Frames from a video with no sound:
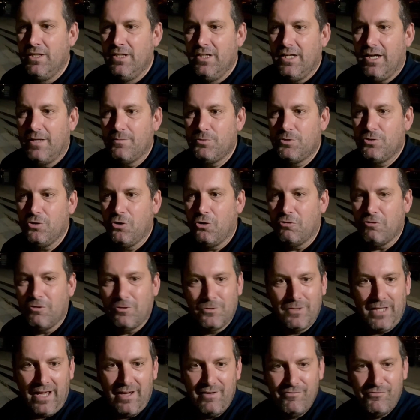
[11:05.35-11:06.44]
I'm sure all
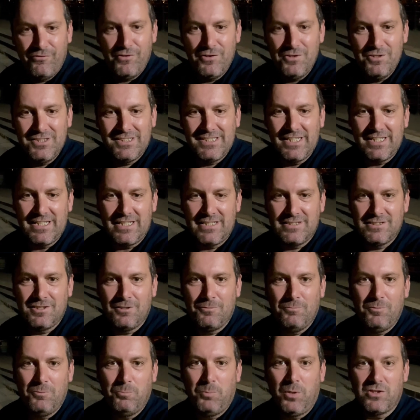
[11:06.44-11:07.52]
that enthusiasm
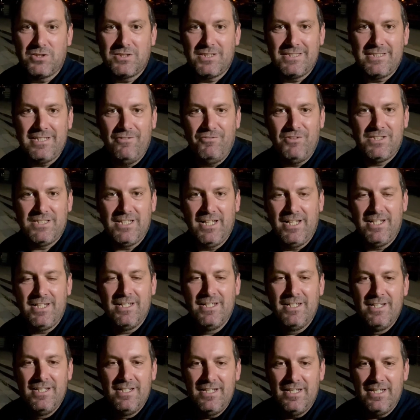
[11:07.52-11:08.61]
and positivity
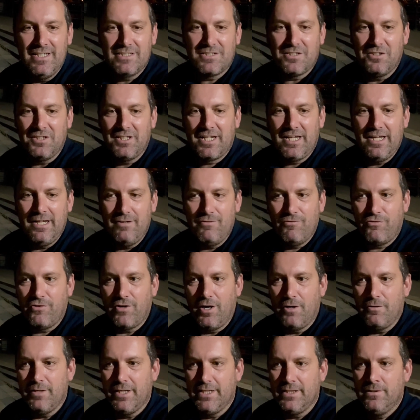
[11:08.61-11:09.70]
is going to keep
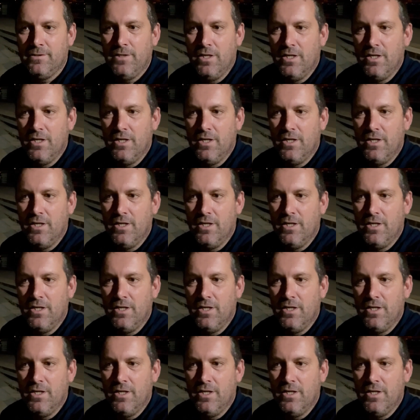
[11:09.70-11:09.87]
flowing.